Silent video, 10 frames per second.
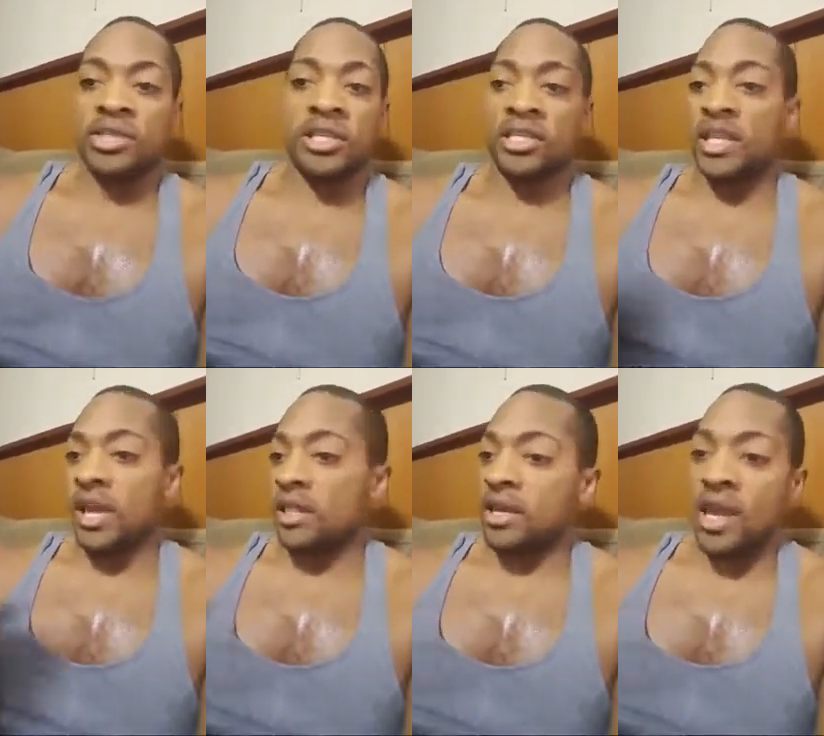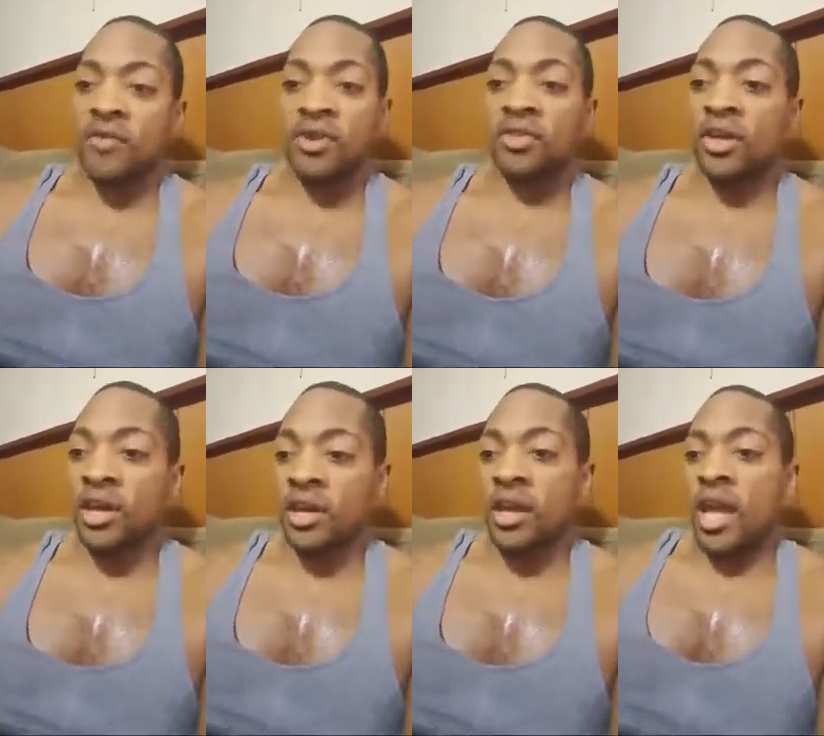She's nailing
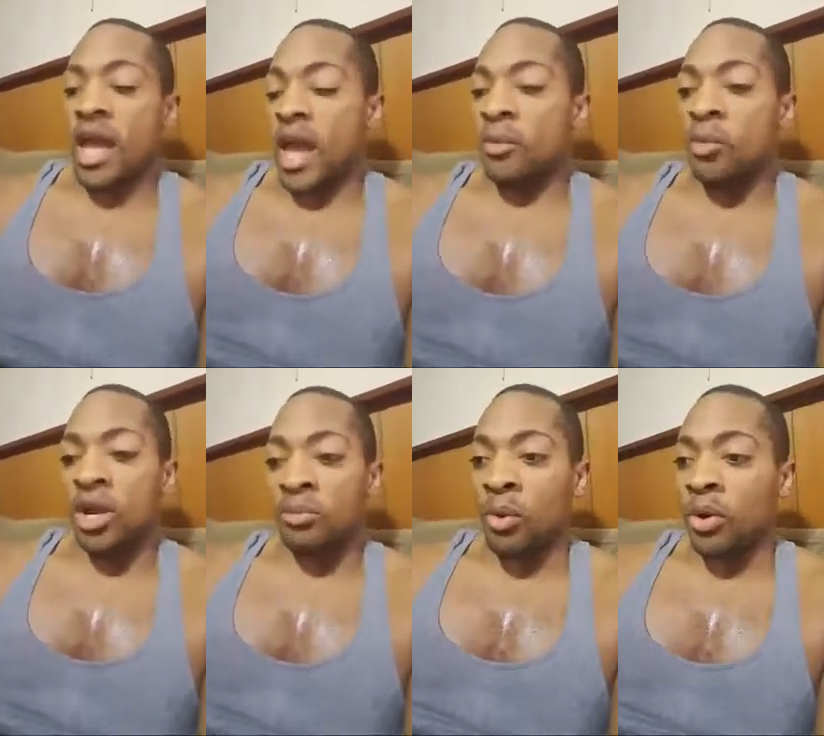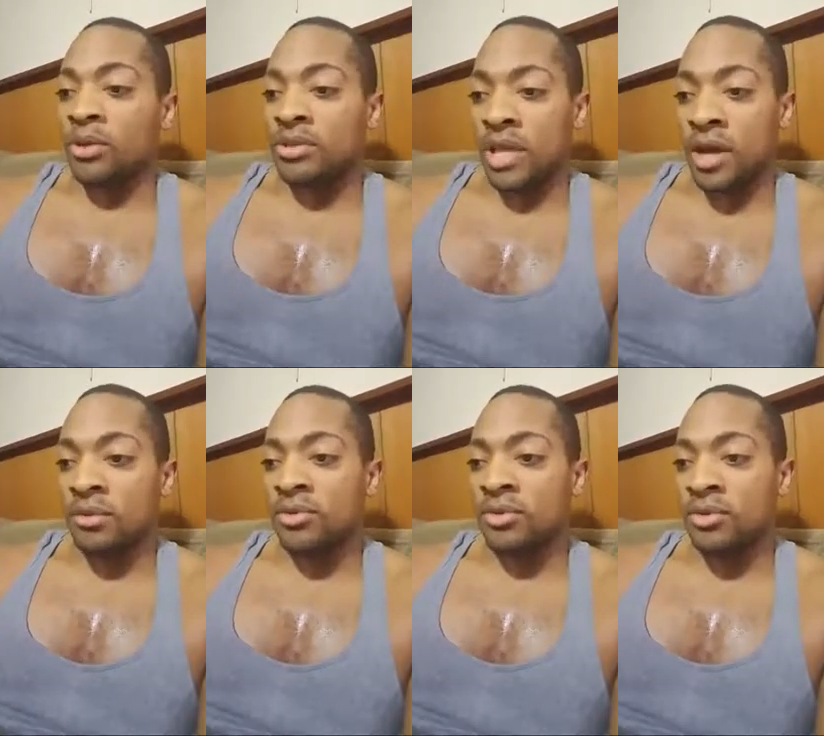everything, and what it boils
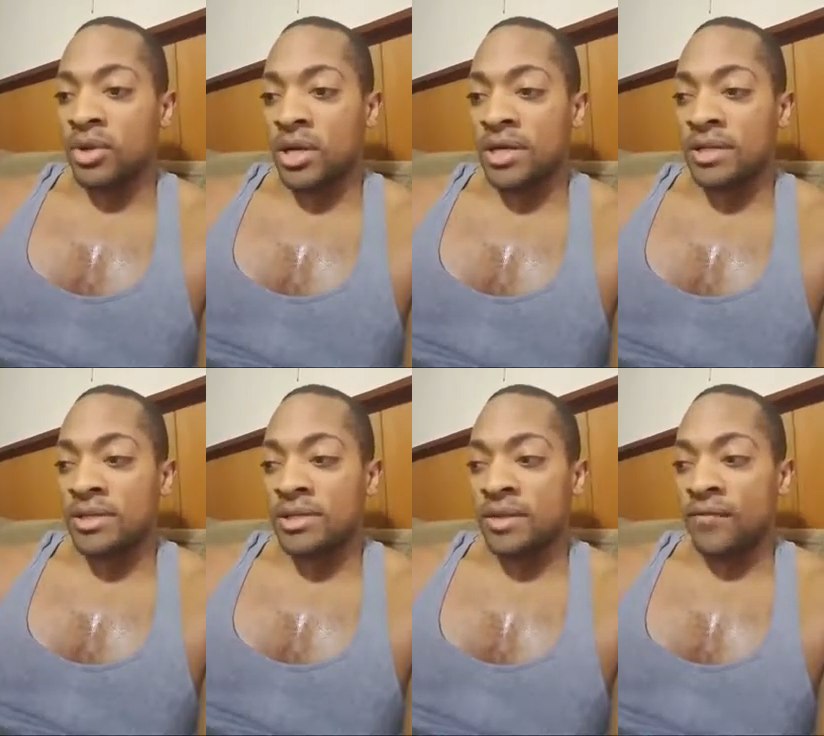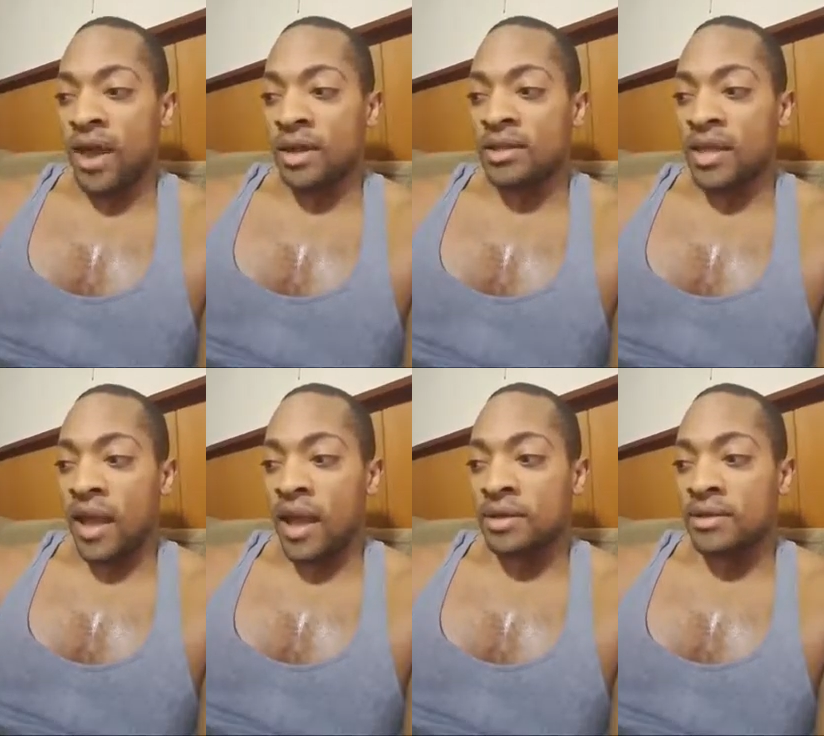down to is the fact
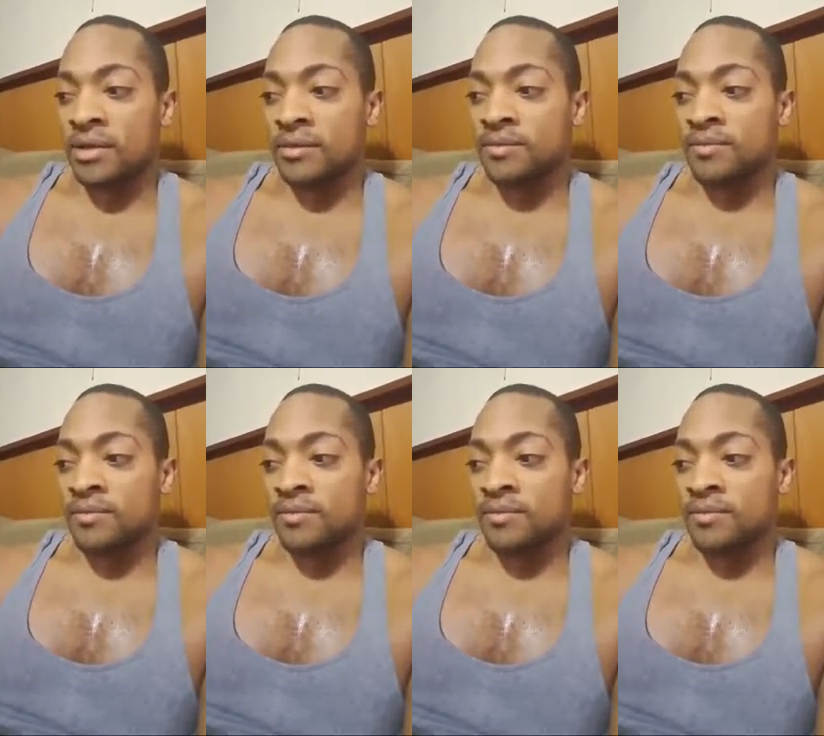that